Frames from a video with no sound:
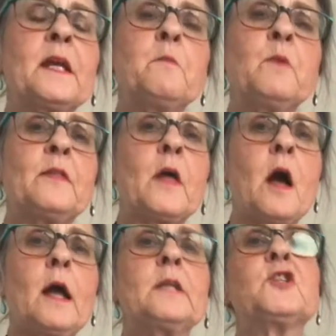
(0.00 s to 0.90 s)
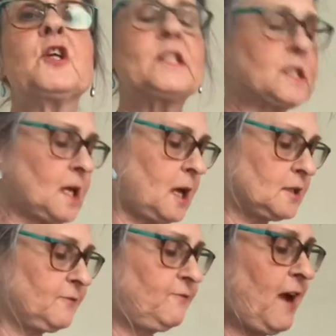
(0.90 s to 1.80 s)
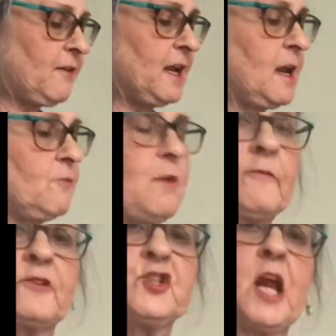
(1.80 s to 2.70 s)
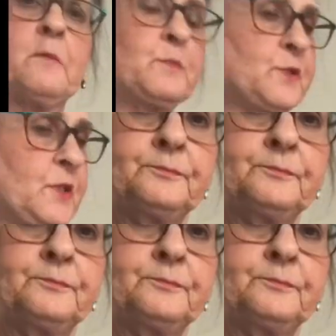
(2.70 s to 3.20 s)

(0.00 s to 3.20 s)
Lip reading: with, I just cut very rough shapes.